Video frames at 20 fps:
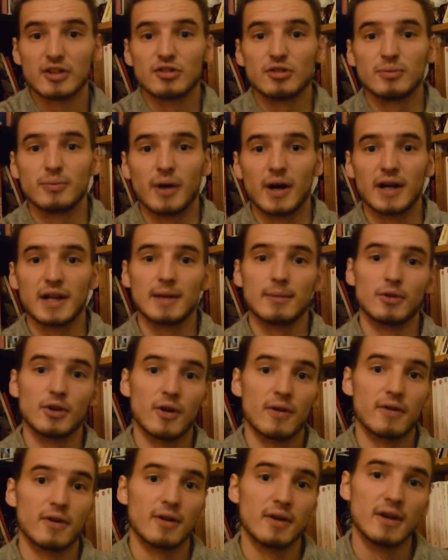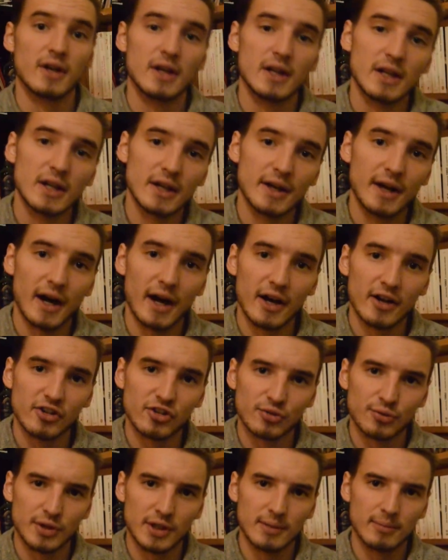to buy him another ice
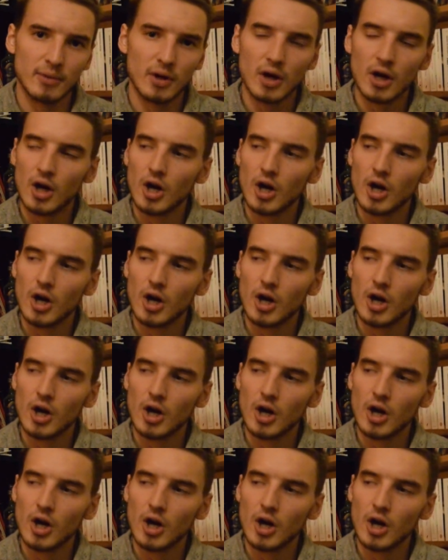cream.